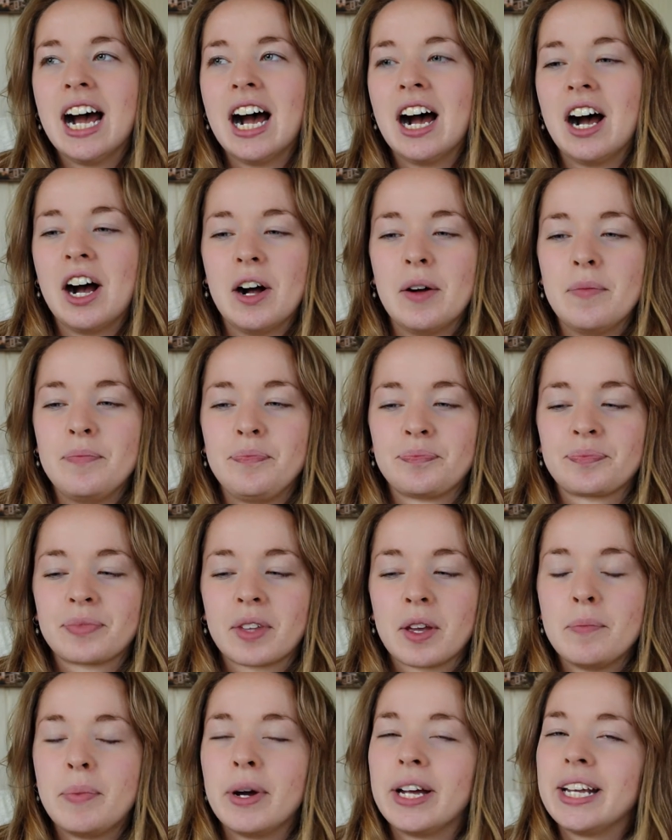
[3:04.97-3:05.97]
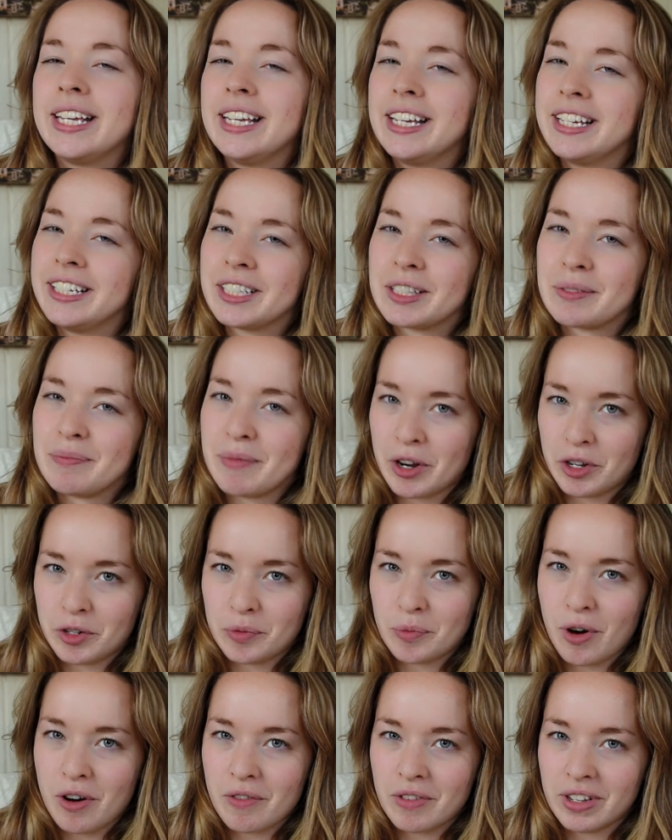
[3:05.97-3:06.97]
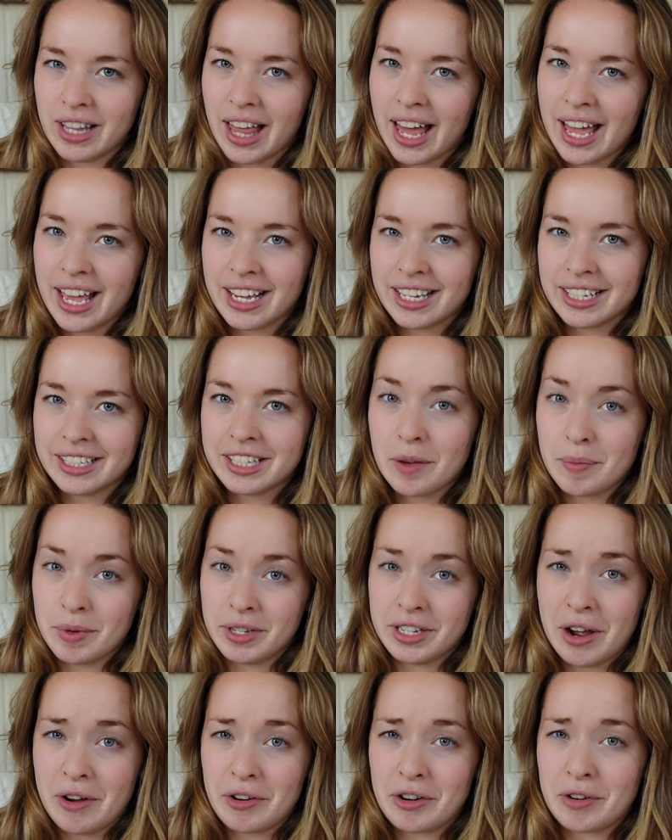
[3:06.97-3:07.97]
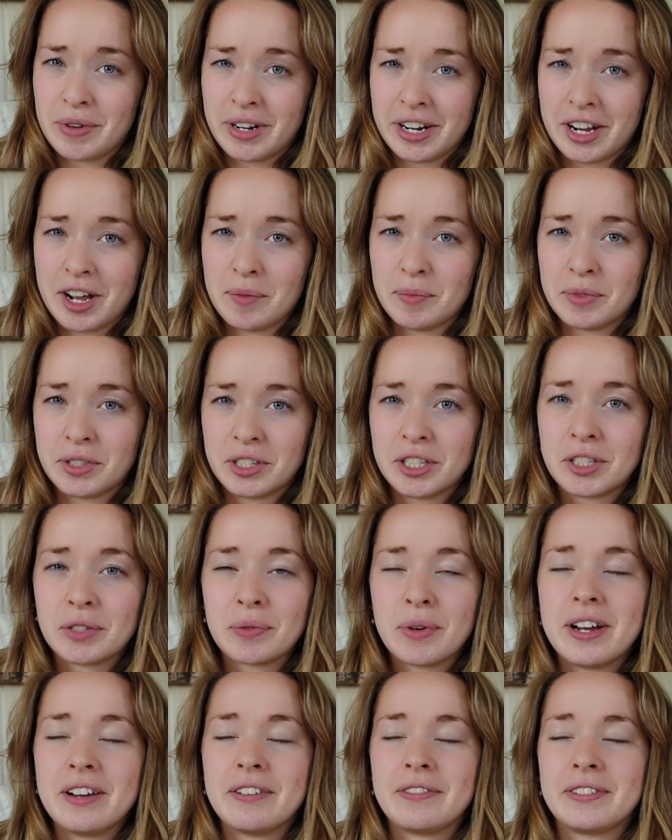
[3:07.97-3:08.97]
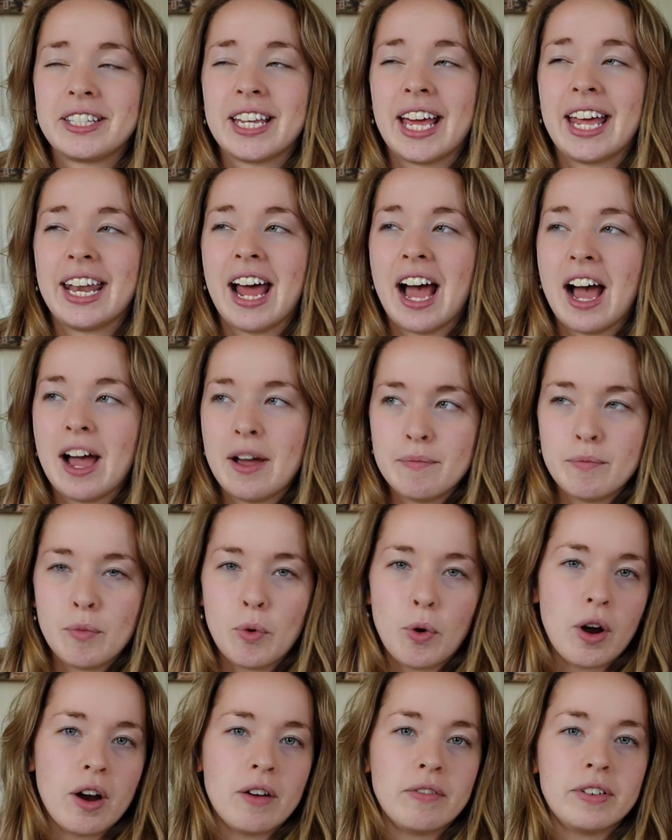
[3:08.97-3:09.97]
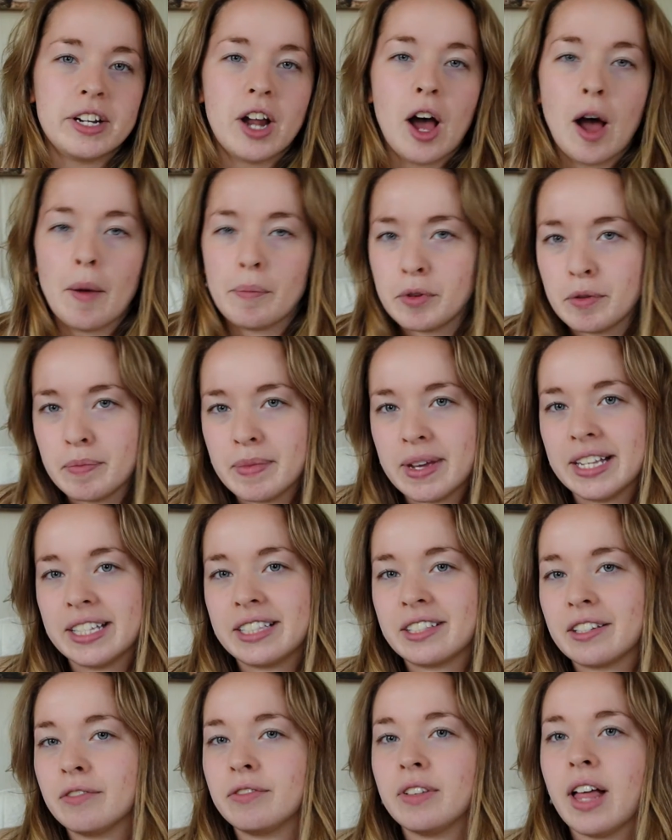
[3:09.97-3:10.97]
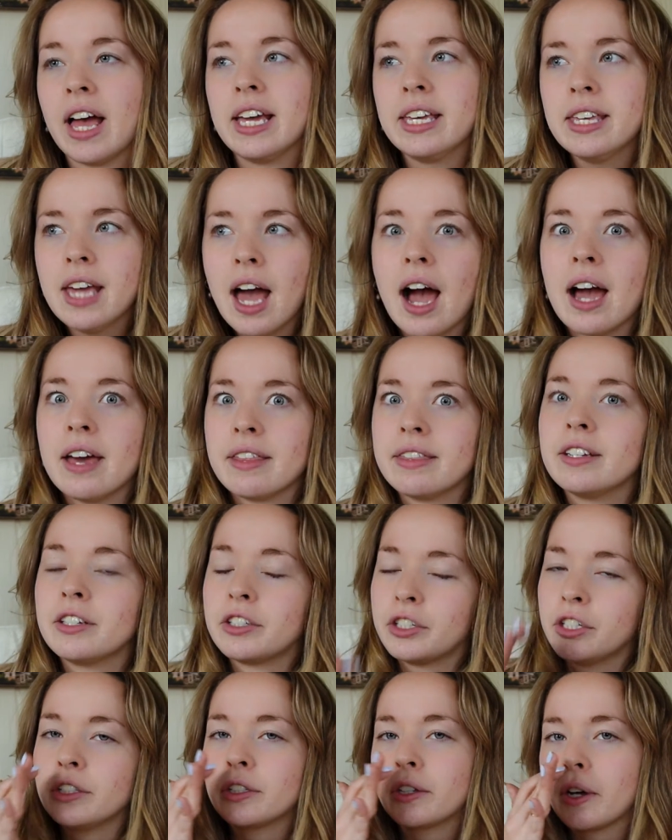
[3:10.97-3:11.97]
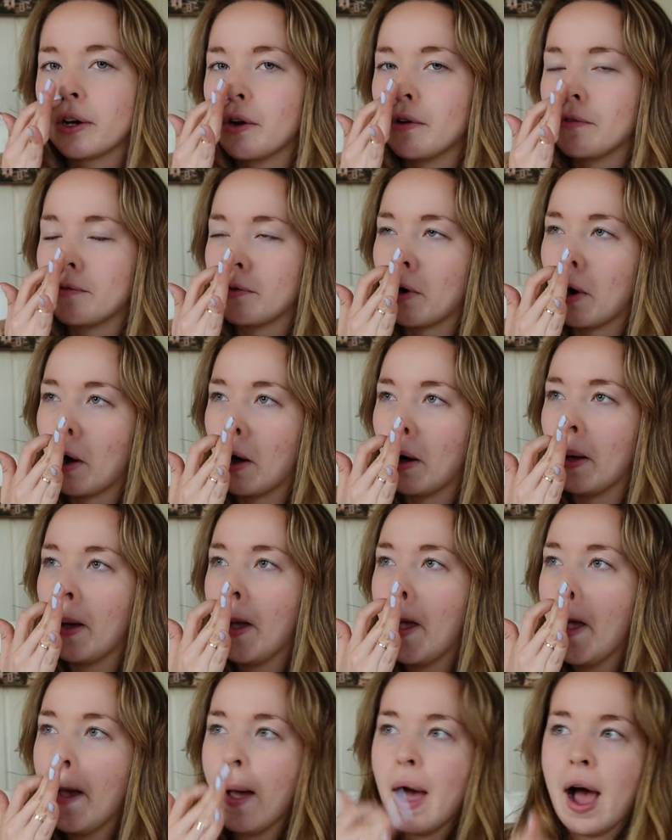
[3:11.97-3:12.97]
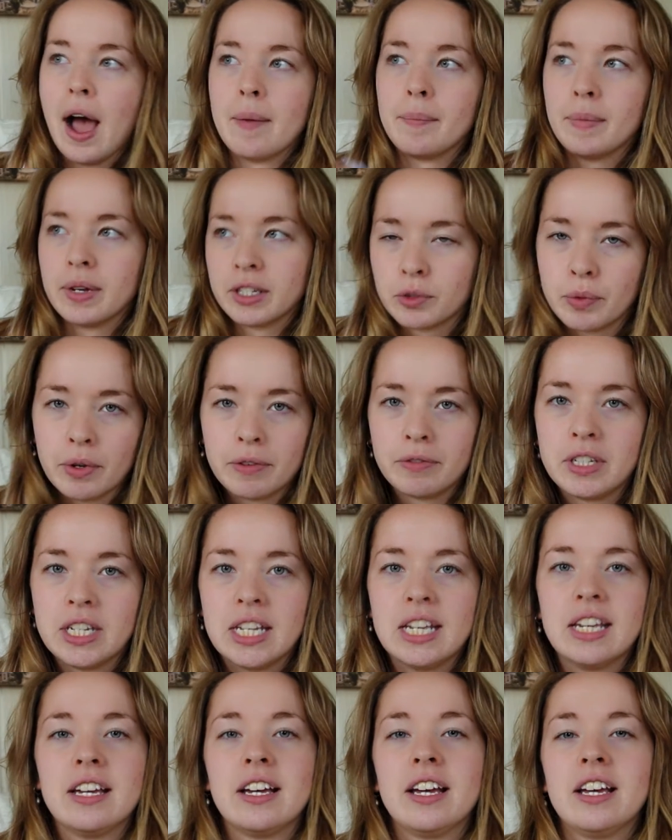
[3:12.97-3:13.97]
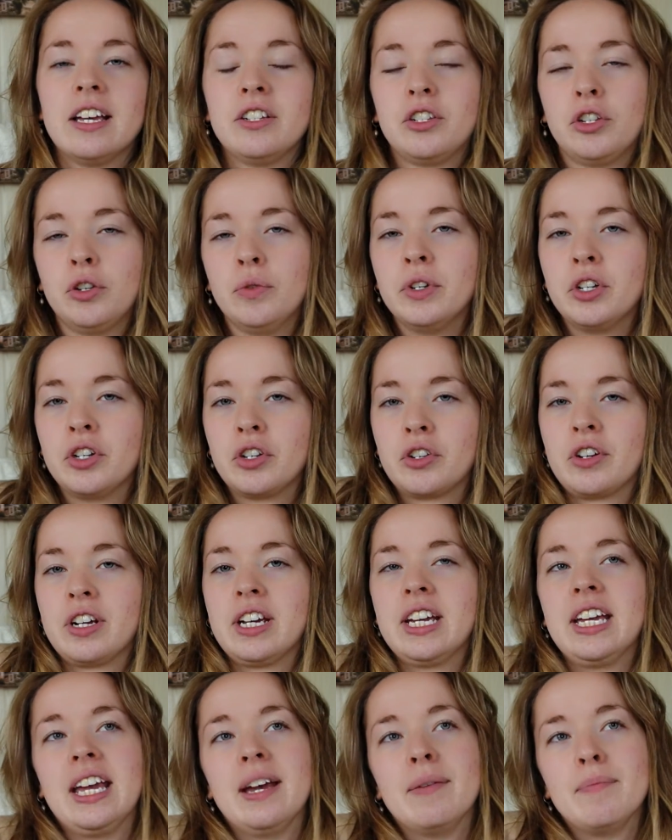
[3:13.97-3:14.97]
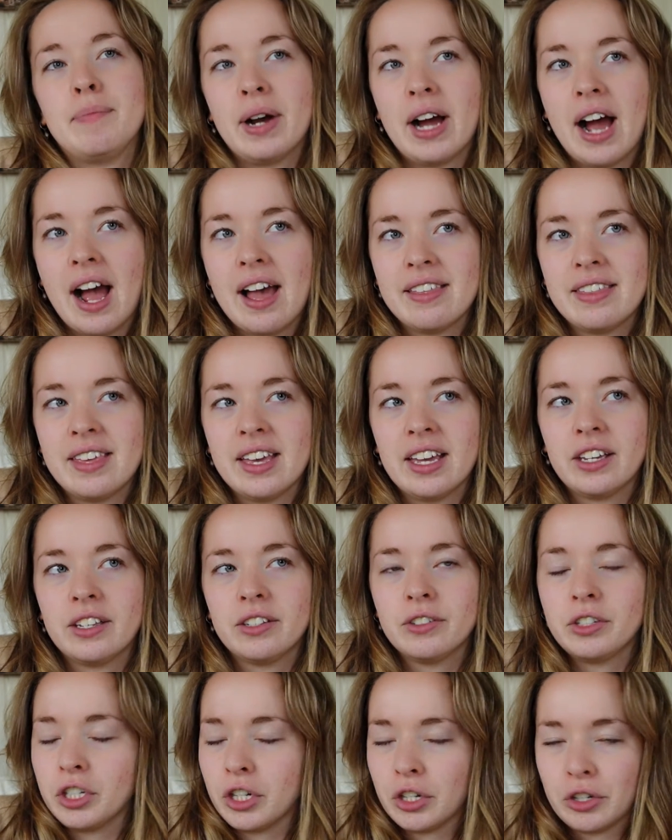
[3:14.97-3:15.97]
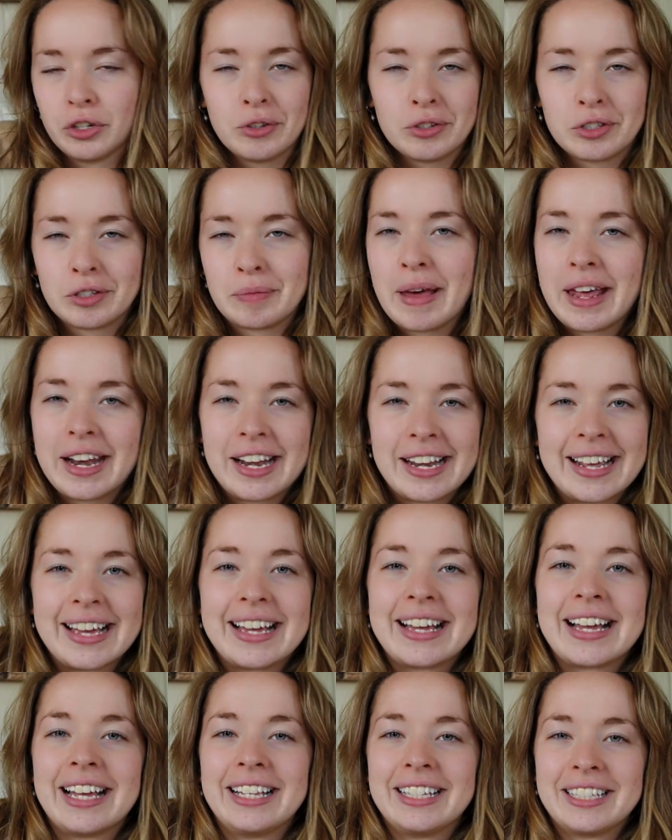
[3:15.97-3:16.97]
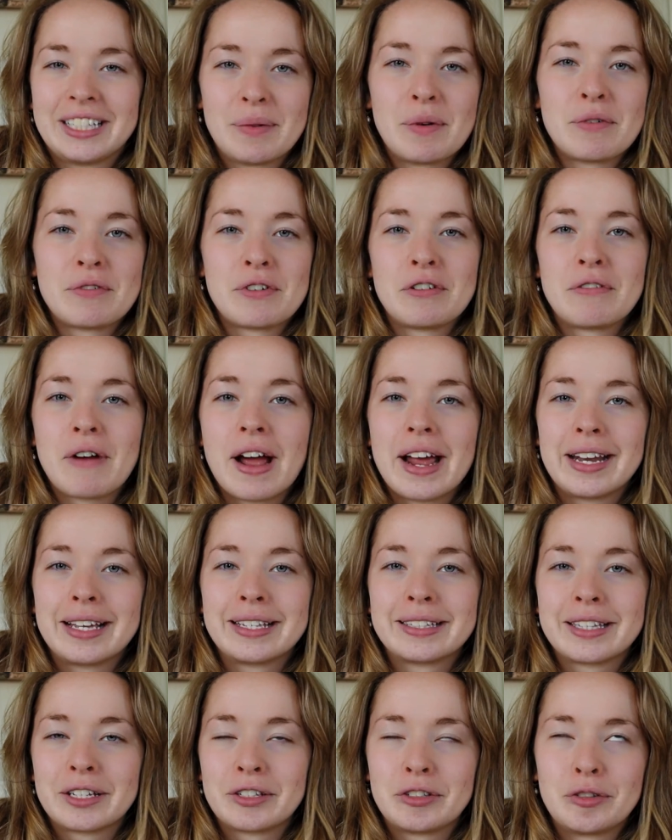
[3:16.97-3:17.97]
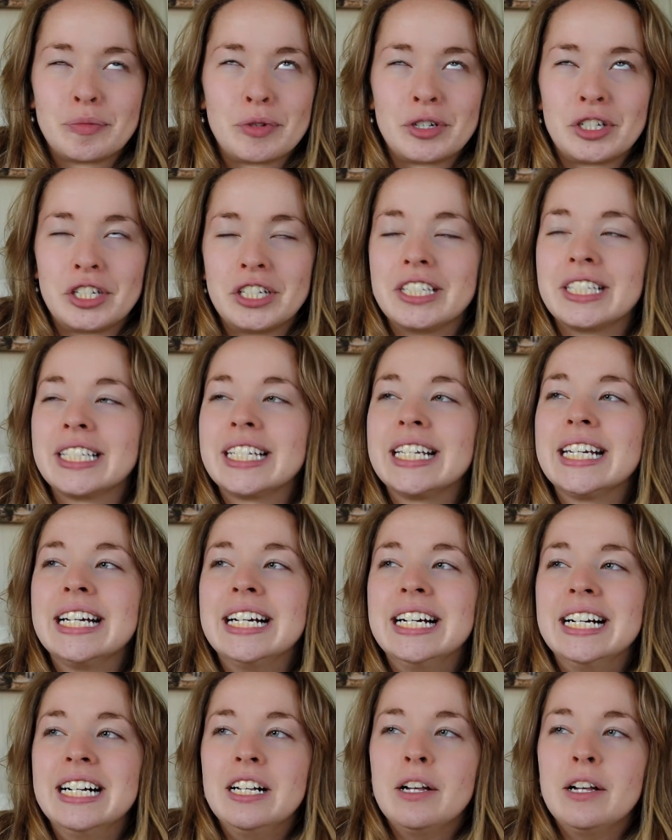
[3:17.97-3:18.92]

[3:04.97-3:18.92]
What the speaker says: But Ian's much more of a like Debbie Downer when it comes to Swift. And I'm more of an optimist of like, yeah, I think she's good overall. I'm a Swiftie to a degree, but I think she could use some editing and some of her writing is like super cheesy.